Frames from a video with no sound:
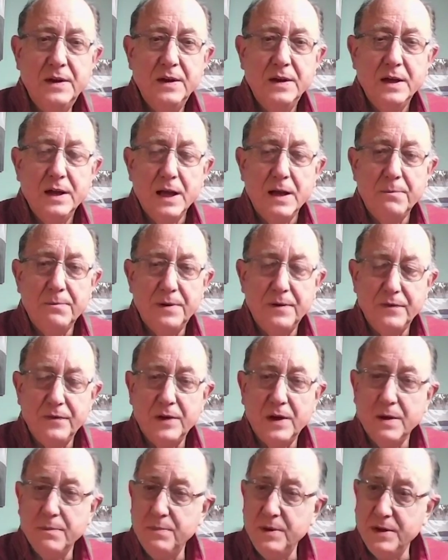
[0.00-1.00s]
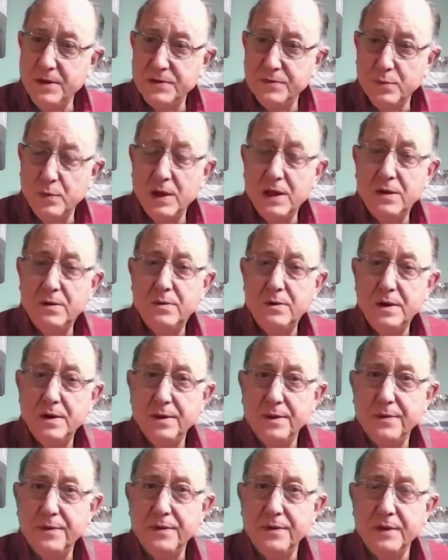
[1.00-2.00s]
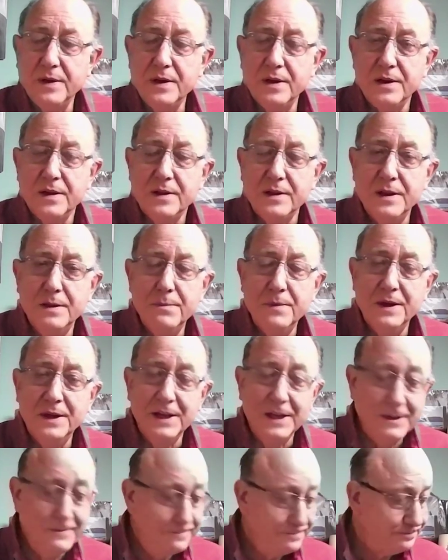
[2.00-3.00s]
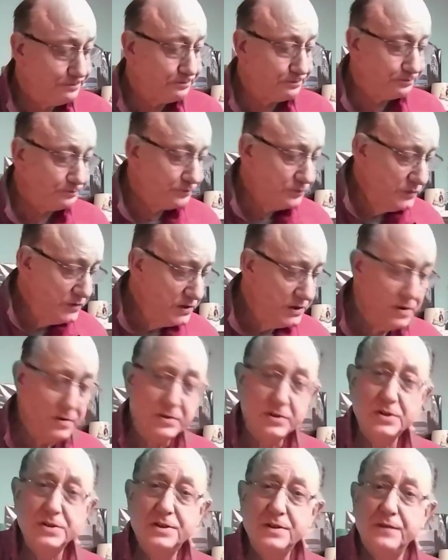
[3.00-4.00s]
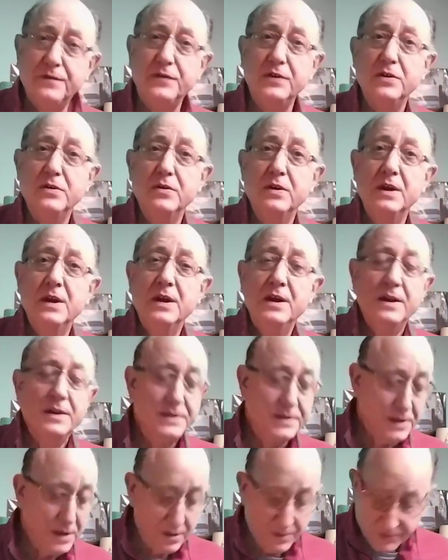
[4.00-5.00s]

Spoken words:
amplifier, but it's well worth the money. So just a few tones.